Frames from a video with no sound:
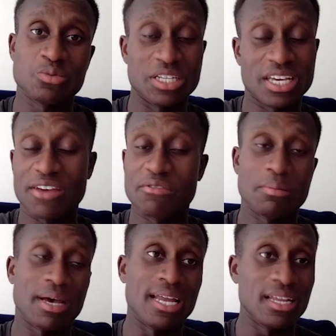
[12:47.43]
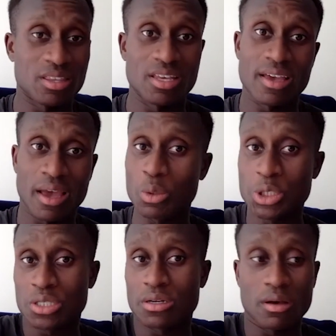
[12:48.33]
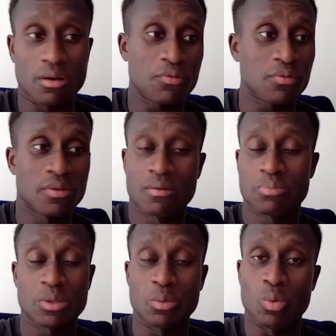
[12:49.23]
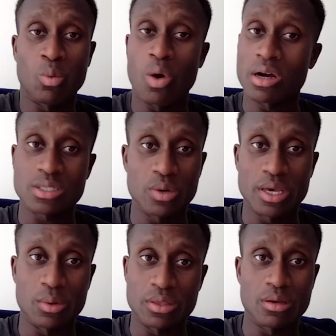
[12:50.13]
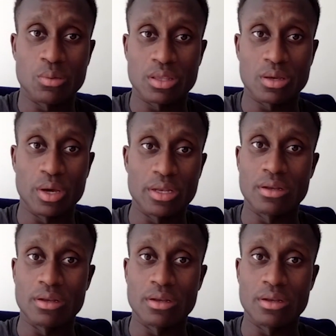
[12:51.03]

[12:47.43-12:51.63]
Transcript: We didn't give them anything, and we should have walked away with a win.